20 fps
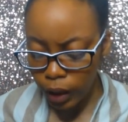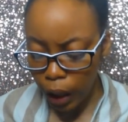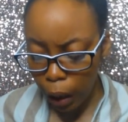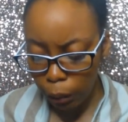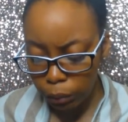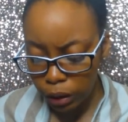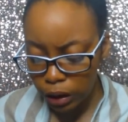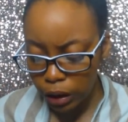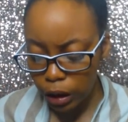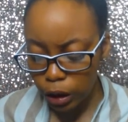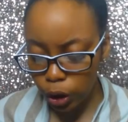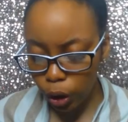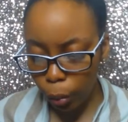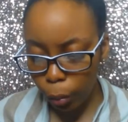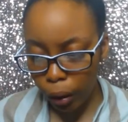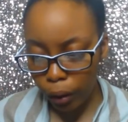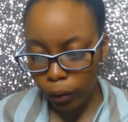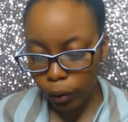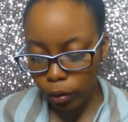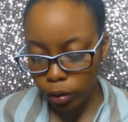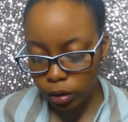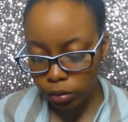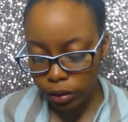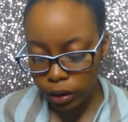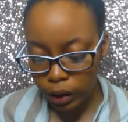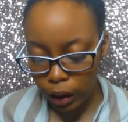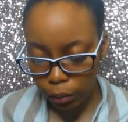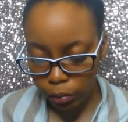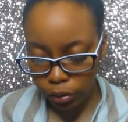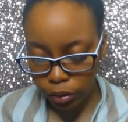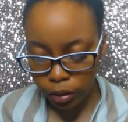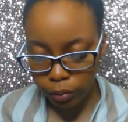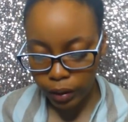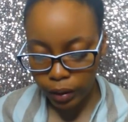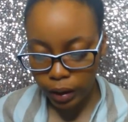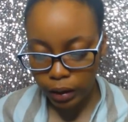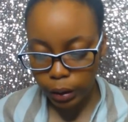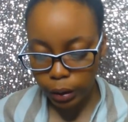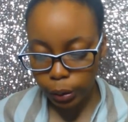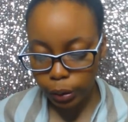I'm just going to talk about those three chapters
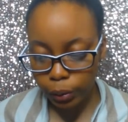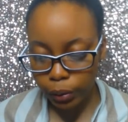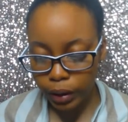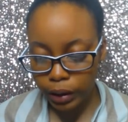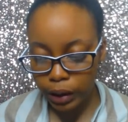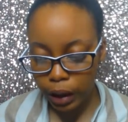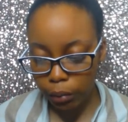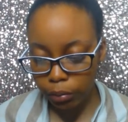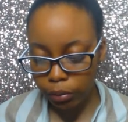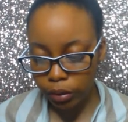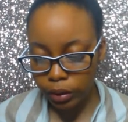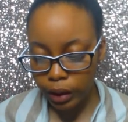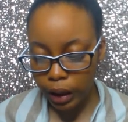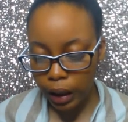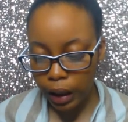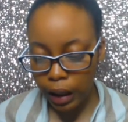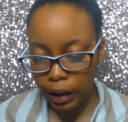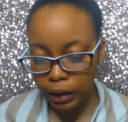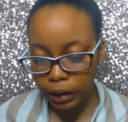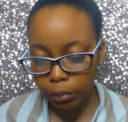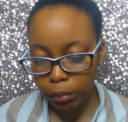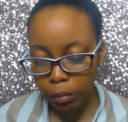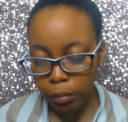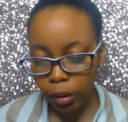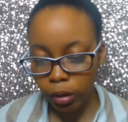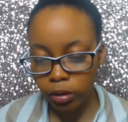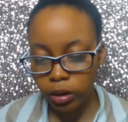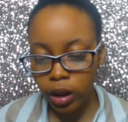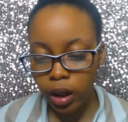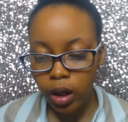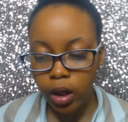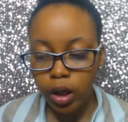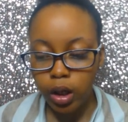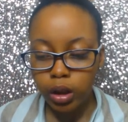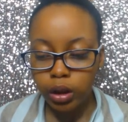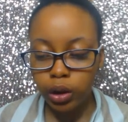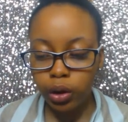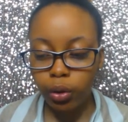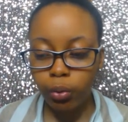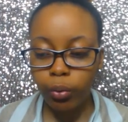because those are the chapters that got to me most.
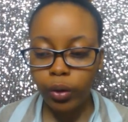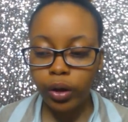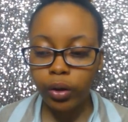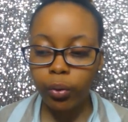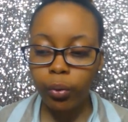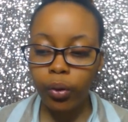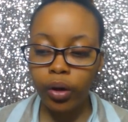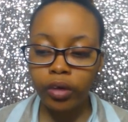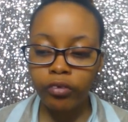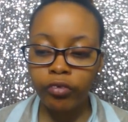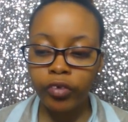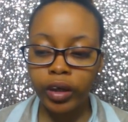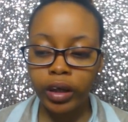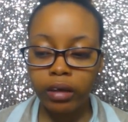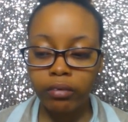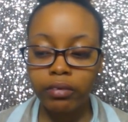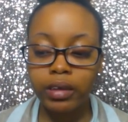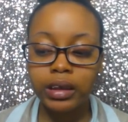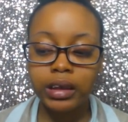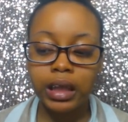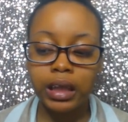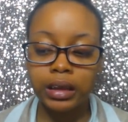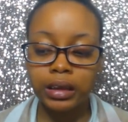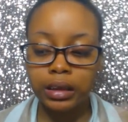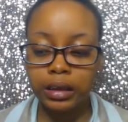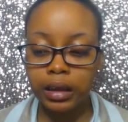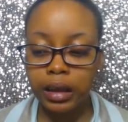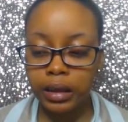So the one on forgiveness as a